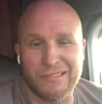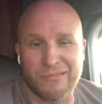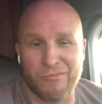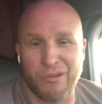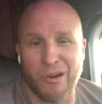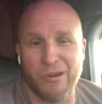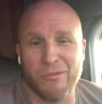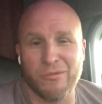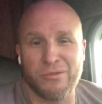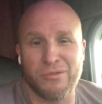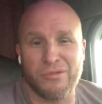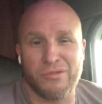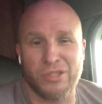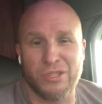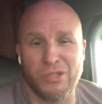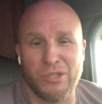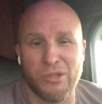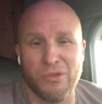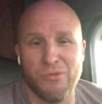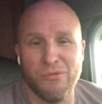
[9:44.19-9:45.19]
gross to
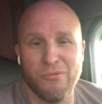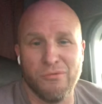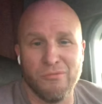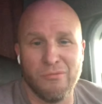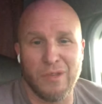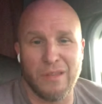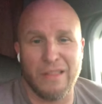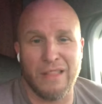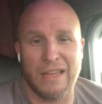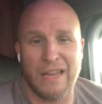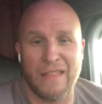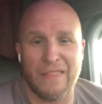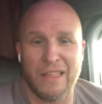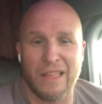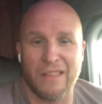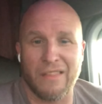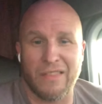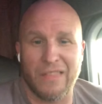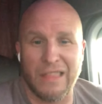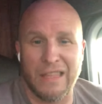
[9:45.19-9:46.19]
you, and then at the
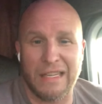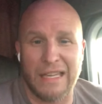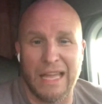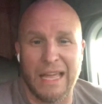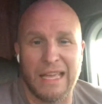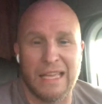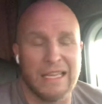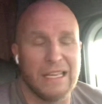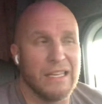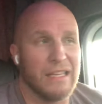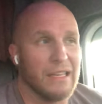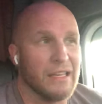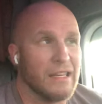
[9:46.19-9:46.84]
end of the day